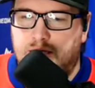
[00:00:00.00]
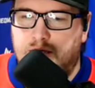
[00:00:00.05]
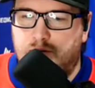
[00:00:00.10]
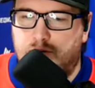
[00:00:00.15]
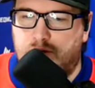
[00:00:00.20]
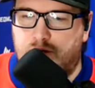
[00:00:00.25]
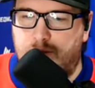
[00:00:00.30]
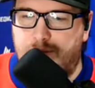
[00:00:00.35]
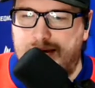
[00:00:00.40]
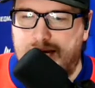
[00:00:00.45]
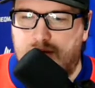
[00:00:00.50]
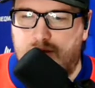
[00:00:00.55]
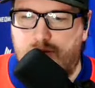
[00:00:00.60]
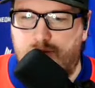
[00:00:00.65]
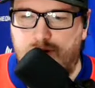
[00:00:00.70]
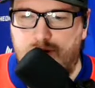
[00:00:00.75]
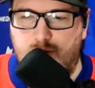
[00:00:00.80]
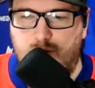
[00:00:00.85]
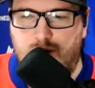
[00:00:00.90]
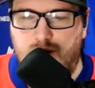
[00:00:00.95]
Quebec
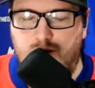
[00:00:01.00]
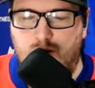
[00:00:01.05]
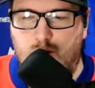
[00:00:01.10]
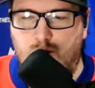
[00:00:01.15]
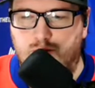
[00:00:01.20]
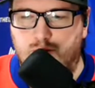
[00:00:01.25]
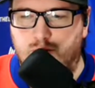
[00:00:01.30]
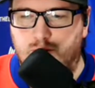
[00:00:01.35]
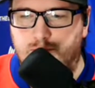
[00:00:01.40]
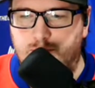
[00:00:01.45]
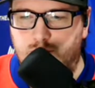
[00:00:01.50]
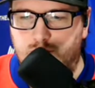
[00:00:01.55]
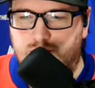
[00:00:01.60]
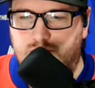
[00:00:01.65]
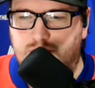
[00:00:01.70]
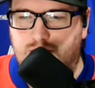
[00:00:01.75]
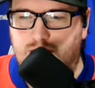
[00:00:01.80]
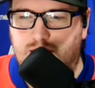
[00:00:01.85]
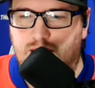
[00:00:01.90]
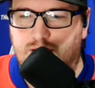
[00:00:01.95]
3-1 over
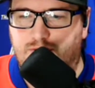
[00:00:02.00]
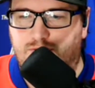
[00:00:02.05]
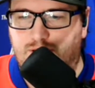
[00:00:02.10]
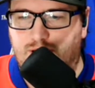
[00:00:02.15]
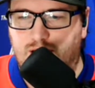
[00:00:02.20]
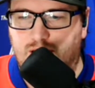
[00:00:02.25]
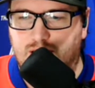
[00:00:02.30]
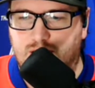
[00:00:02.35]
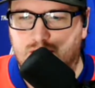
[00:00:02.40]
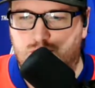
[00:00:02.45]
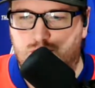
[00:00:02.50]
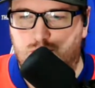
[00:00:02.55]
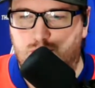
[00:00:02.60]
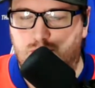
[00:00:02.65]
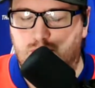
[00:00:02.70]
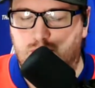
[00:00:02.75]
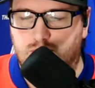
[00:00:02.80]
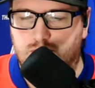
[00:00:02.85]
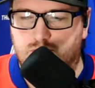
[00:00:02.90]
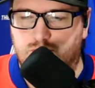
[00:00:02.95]
Rimouski. Final in a
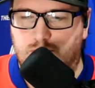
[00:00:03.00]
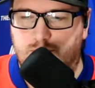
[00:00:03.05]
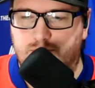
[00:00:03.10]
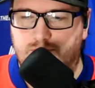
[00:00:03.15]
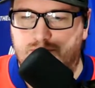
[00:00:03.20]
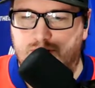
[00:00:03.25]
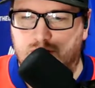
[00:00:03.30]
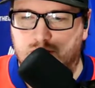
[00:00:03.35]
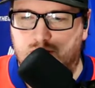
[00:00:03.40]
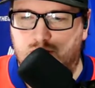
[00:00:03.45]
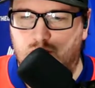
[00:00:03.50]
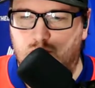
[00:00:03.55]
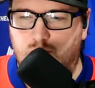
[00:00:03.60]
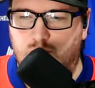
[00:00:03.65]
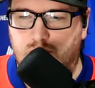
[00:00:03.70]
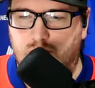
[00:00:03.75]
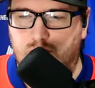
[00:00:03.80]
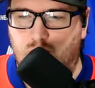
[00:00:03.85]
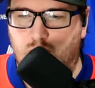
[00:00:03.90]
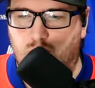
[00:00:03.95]
shootout. Drummondville 2-1
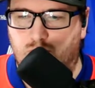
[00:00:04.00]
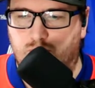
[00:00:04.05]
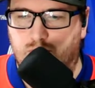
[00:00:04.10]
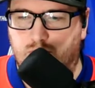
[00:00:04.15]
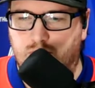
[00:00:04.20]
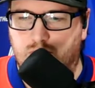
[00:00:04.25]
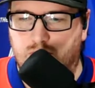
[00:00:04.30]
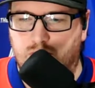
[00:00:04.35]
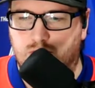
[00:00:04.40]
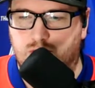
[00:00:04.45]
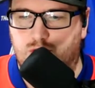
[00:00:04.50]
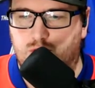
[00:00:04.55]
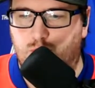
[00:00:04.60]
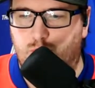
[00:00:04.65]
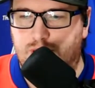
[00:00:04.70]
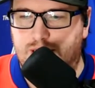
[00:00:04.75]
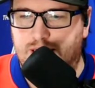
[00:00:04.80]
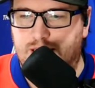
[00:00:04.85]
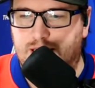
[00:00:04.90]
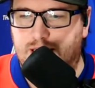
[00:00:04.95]
over
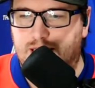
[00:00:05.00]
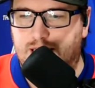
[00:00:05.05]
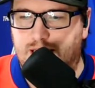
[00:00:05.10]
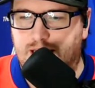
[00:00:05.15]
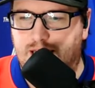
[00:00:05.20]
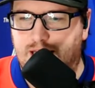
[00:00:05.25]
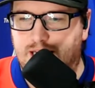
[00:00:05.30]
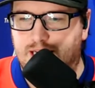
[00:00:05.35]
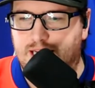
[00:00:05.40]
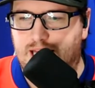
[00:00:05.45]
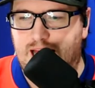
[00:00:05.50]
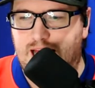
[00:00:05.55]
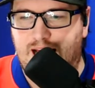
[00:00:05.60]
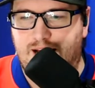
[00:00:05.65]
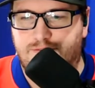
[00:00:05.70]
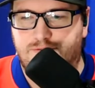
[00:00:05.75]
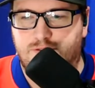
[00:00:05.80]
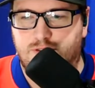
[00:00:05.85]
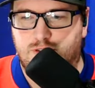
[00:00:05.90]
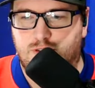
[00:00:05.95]
Shawinigan. And
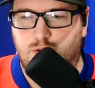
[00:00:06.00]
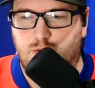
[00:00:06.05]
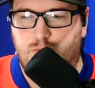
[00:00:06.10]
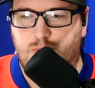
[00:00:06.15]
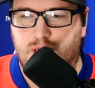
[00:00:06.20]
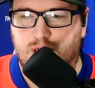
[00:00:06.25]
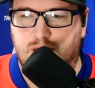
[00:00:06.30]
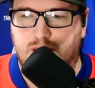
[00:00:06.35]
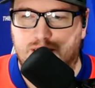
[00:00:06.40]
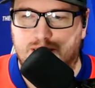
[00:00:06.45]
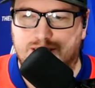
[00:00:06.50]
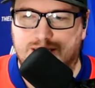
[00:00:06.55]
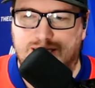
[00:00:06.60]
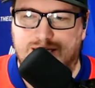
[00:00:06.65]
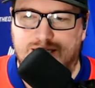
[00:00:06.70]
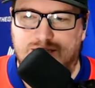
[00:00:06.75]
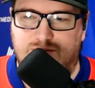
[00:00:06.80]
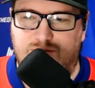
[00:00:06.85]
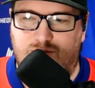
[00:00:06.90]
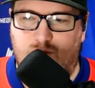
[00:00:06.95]
after two periods, it
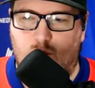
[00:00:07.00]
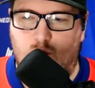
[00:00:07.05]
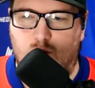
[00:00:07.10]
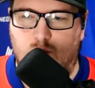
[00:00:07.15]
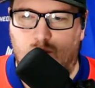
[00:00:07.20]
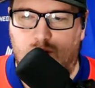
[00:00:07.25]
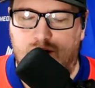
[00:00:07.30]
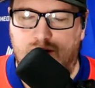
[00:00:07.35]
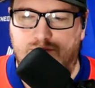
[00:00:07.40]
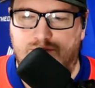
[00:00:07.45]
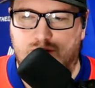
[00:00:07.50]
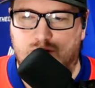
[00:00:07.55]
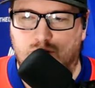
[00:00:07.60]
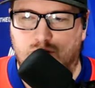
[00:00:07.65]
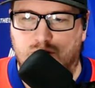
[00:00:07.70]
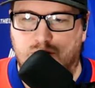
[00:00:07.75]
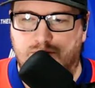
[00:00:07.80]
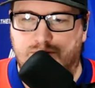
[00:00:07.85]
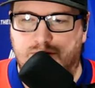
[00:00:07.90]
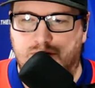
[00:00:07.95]
is 4-1
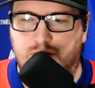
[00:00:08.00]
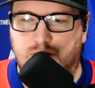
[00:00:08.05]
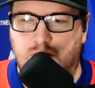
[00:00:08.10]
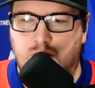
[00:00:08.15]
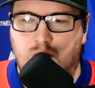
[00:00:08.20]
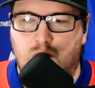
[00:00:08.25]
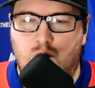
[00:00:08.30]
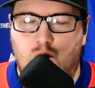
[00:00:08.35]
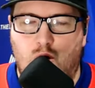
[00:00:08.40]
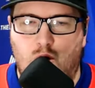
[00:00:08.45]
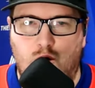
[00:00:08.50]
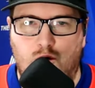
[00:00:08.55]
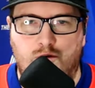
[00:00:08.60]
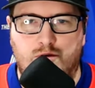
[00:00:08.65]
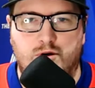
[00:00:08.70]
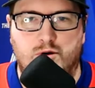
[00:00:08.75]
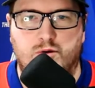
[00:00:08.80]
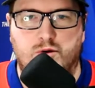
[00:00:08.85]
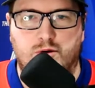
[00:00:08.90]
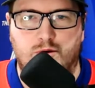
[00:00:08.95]
Victoriaville
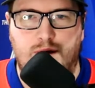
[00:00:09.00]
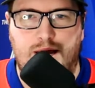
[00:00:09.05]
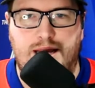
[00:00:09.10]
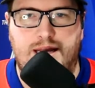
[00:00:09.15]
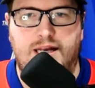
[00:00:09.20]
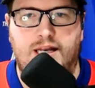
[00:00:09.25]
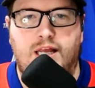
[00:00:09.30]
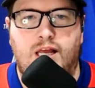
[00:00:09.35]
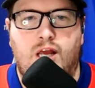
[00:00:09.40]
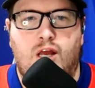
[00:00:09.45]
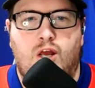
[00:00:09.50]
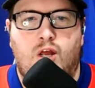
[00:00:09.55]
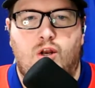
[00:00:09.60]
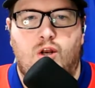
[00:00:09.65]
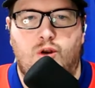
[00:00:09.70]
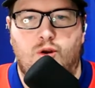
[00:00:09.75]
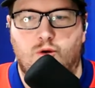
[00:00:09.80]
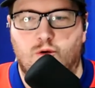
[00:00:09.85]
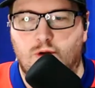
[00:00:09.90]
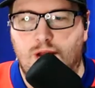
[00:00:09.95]
over
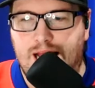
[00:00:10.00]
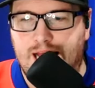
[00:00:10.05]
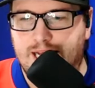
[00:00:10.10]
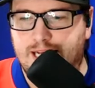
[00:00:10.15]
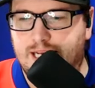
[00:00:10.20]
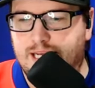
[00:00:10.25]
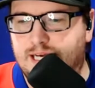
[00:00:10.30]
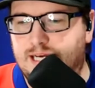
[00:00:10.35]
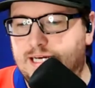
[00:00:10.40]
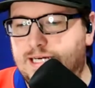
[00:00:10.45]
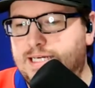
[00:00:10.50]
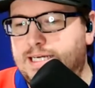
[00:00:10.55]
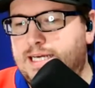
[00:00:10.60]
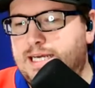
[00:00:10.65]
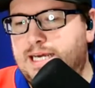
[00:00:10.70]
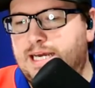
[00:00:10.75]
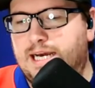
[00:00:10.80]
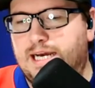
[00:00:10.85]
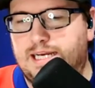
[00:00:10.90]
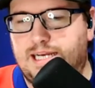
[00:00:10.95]
Rouyn-Noranda.
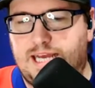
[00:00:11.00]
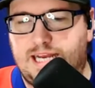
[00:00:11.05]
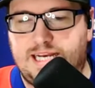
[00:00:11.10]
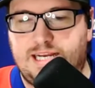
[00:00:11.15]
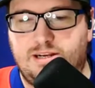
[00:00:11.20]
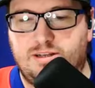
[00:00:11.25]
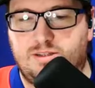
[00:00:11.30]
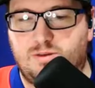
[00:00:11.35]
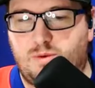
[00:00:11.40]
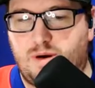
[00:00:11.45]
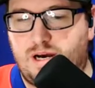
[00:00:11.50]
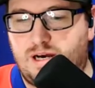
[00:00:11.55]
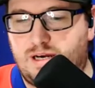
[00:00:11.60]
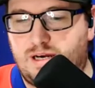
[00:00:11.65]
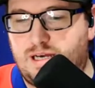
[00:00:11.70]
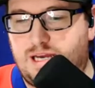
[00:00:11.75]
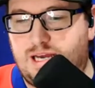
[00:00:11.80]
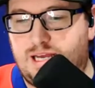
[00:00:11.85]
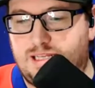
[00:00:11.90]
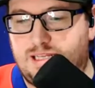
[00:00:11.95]
Again, here
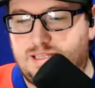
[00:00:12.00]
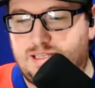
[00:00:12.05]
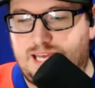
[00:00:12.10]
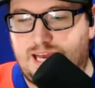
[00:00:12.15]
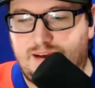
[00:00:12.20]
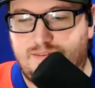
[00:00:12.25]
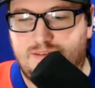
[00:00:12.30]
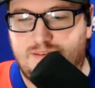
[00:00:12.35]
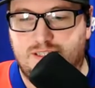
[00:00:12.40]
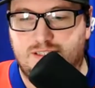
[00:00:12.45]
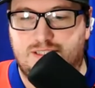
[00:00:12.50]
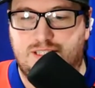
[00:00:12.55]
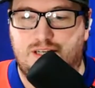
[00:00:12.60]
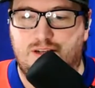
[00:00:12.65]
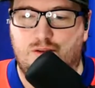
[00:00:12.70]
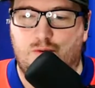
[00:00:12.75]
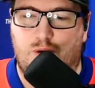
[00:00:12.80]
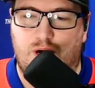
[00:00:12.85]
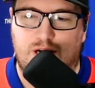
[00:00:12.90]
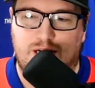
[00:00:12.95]
at the Avenir Centre,
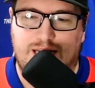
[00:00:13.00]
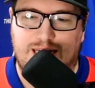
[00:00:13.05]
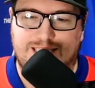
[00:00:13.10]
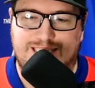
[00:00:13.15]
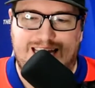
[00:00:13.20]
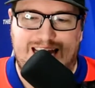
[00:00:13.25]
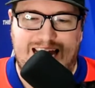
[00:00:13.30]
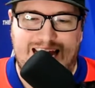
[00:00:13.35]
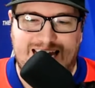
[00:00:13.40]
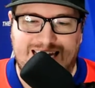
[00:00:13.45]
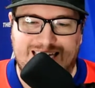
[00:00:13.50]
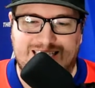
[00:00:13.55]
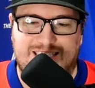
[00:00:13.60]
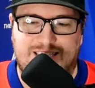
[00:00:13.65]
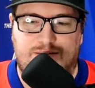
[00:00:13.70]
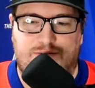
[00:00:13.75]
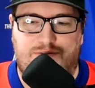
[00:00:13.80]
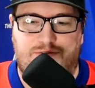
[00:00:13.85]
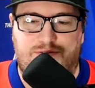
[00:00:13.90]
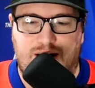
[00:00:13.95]
the Wildcats
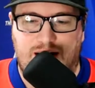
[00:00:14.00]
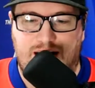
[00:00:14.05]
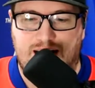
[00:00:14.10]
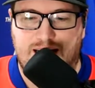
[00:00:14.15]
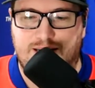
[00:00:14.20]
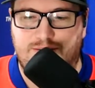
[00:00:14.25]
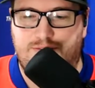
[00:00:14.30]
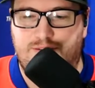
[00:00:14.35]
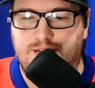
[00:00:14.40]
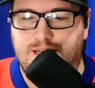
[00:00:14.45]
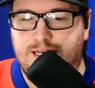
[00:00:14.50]
8-5.